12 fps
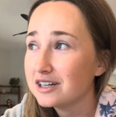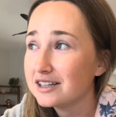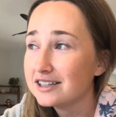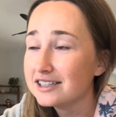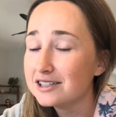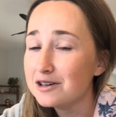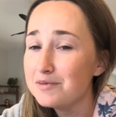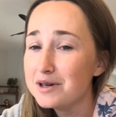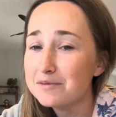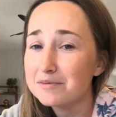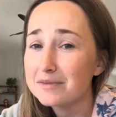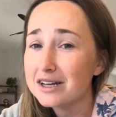And this could
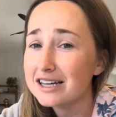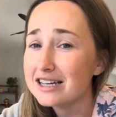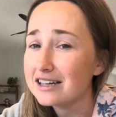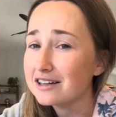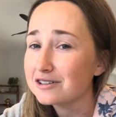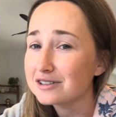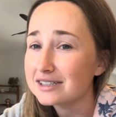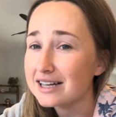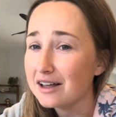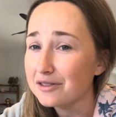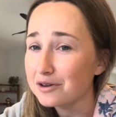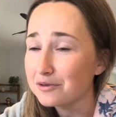be many years
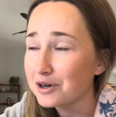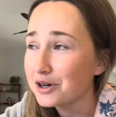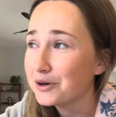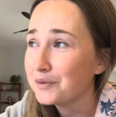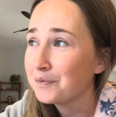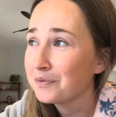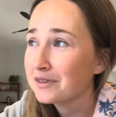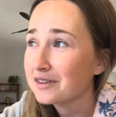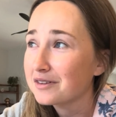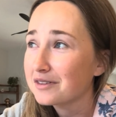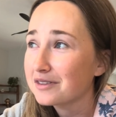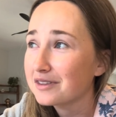down the road,
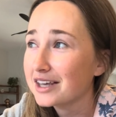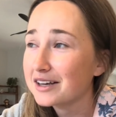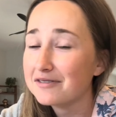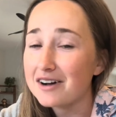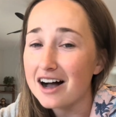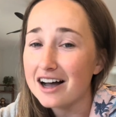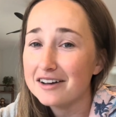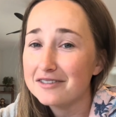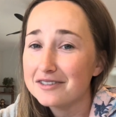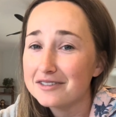like 5